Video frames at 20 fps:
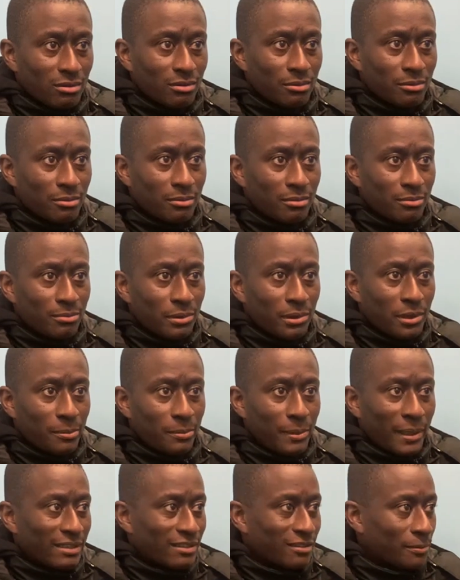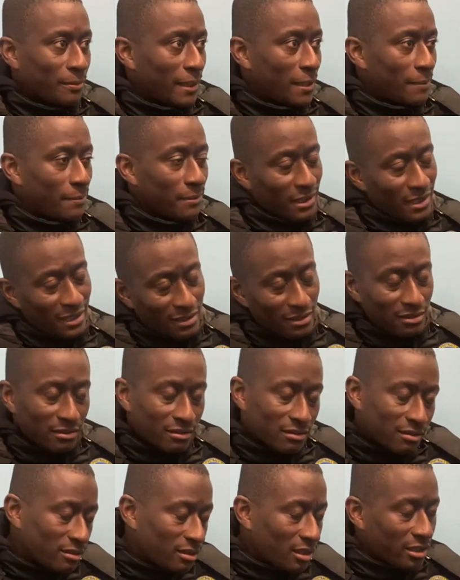and put the pen to paper,
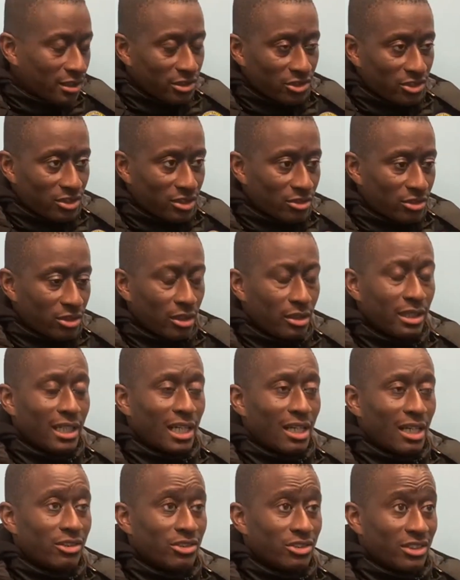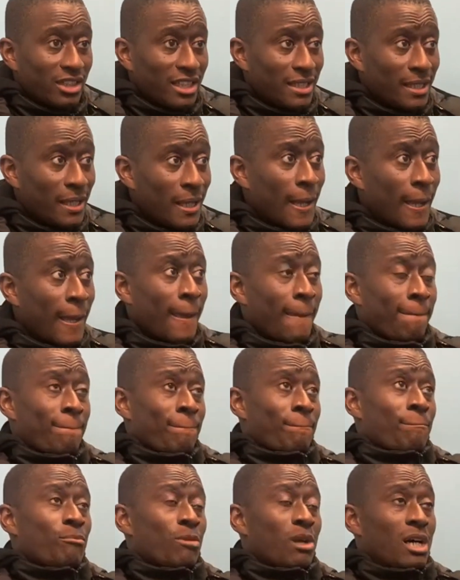then nothing's totally guaranteed.
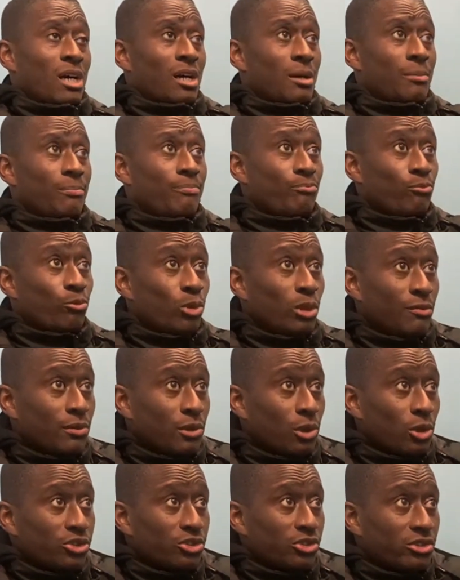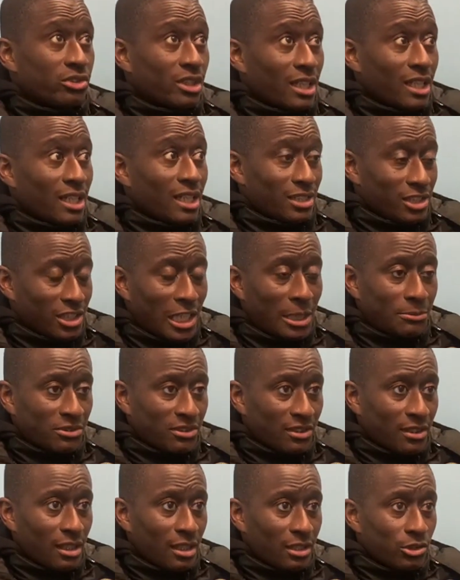We've lost James
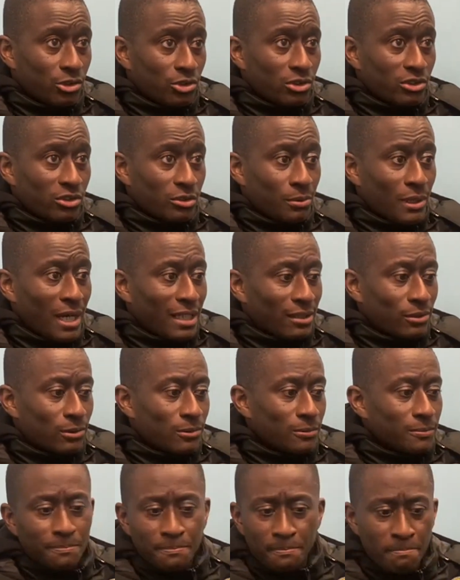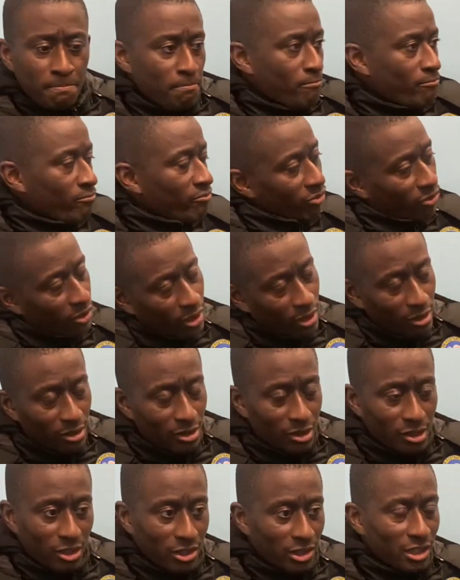Clark, who's gone to Bracknell.
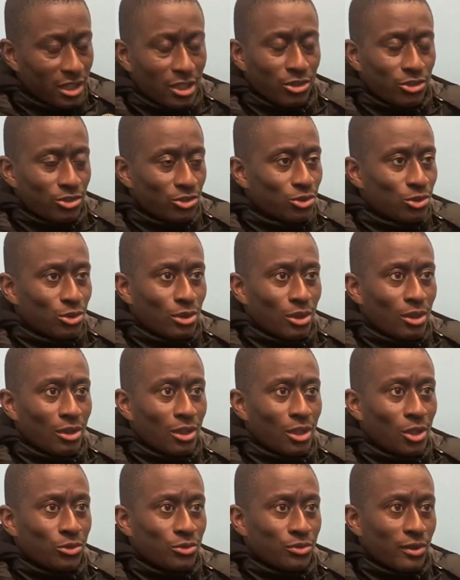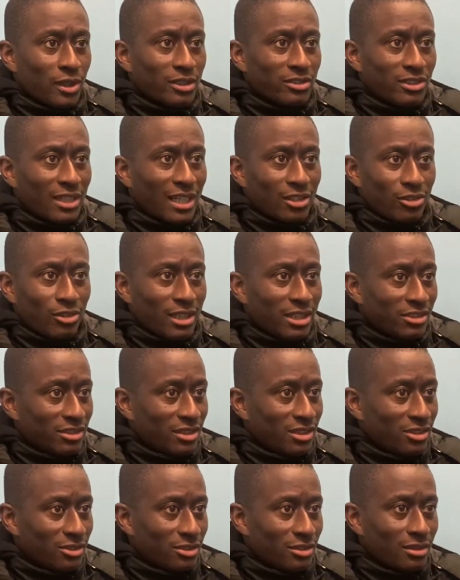Look, scored a lot of goals for us, had a great
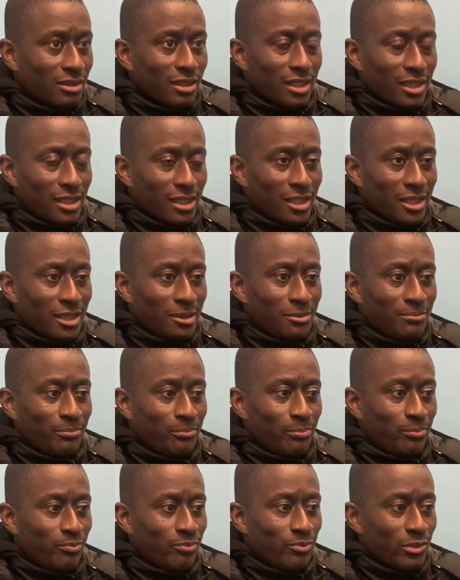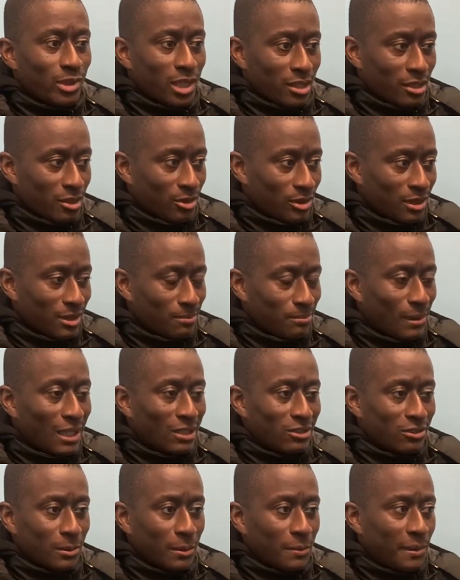season. There'll be bound
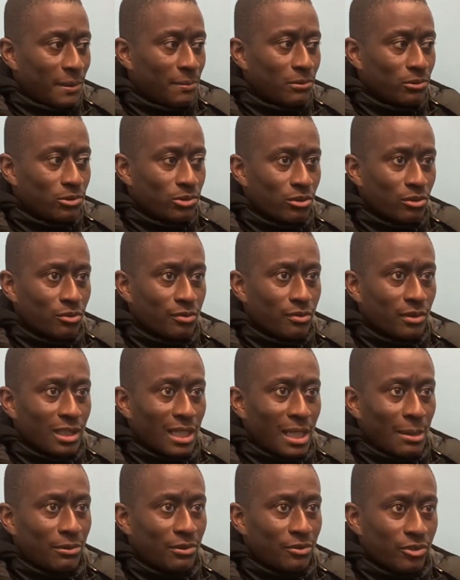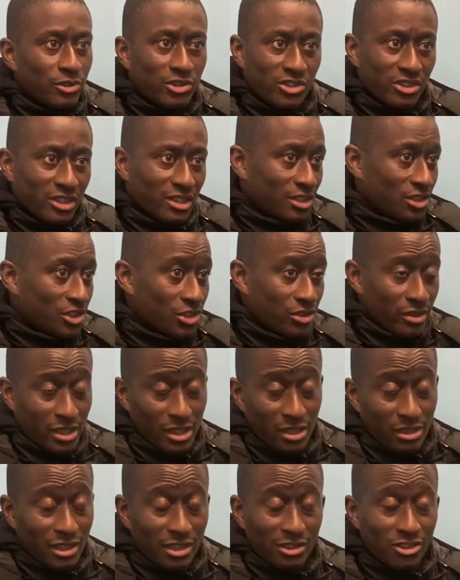to be people sort of clamouring for his signature,
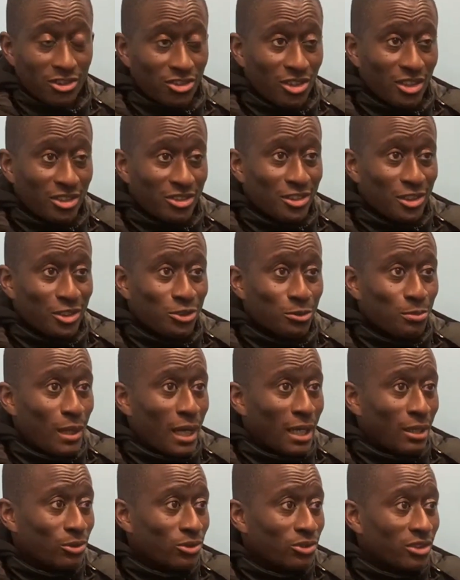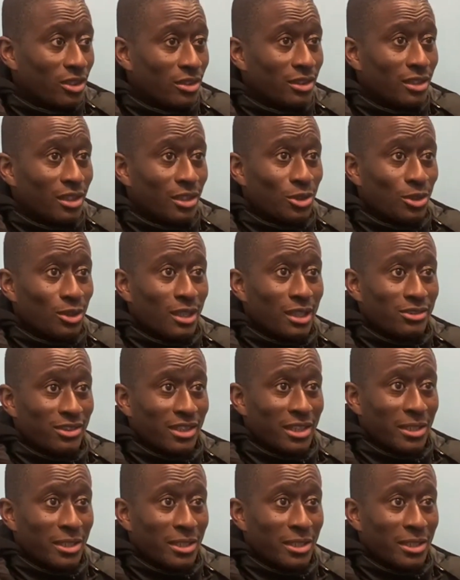and he decided to go to Bracknell. So good luck to